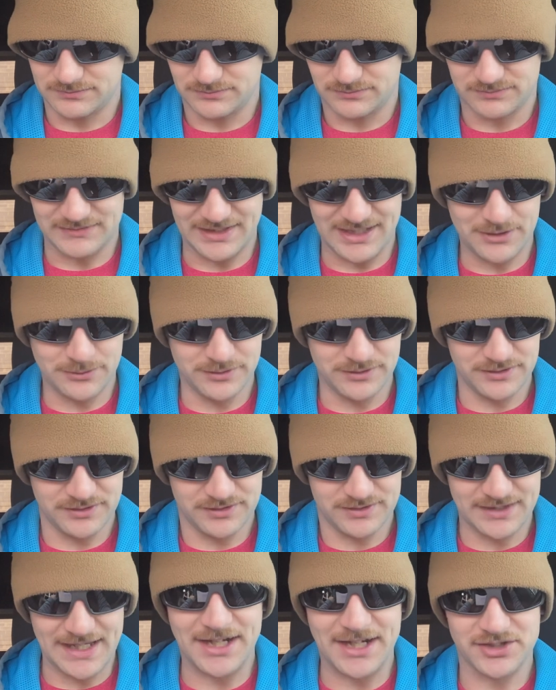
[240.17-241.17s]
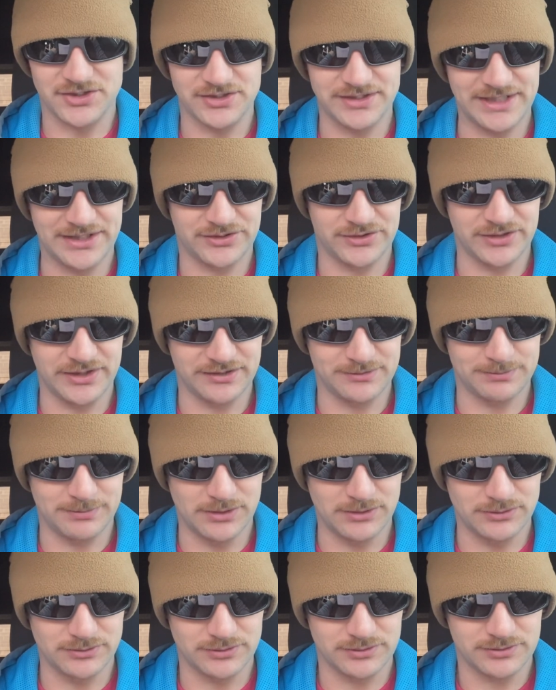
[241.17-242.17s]
That was actually yesterday's
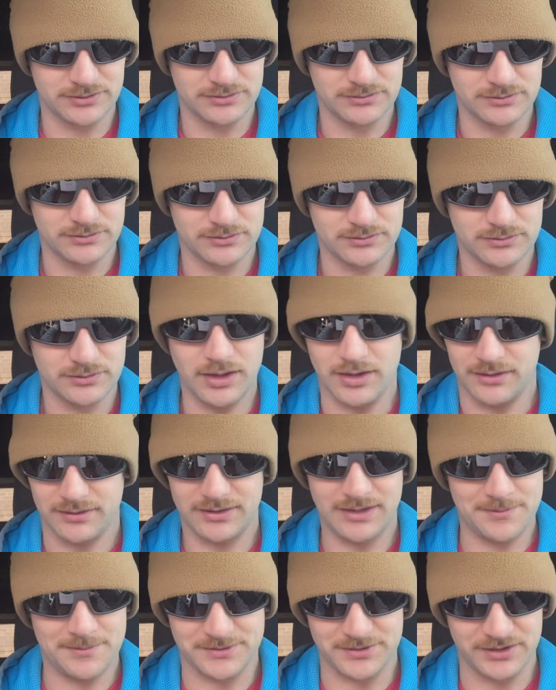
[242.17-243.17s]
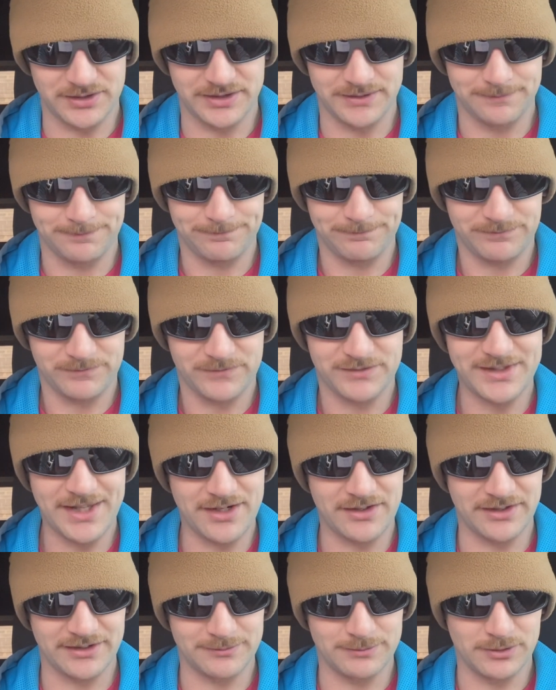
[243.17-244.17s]
bowls. Oh, I'm sorry,
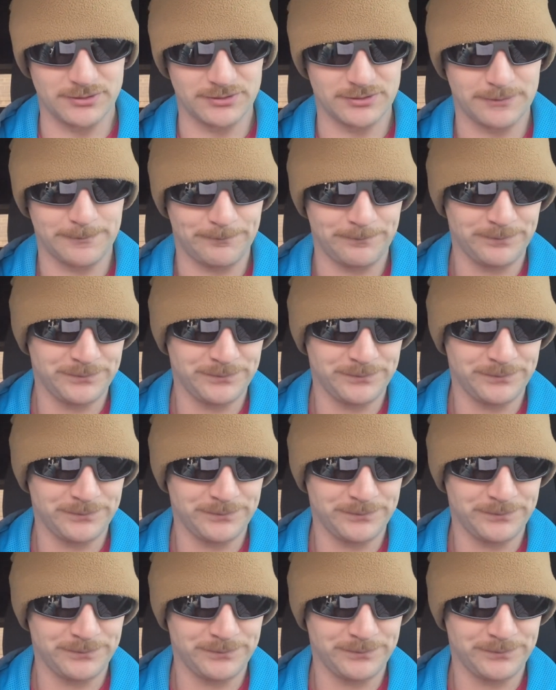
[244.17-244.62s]
Saturday's bowls.